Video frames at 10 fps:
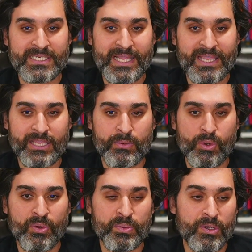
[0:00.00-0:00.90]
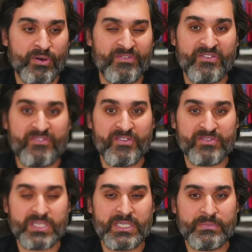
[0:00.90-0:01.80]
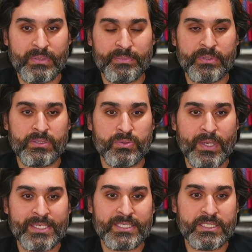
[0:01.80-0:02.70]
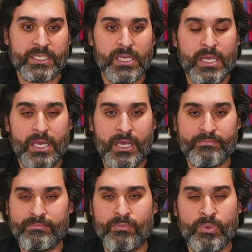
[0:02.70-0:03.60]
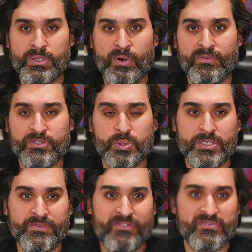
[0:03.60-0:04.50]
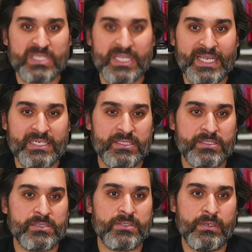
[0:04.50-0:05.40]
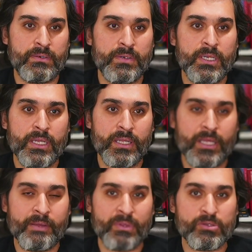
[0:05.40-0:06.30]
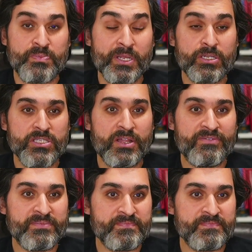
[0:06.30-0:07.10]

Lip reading: I think there were over 50 people who entered, with over 250 tickets. So it was pretty good stuff.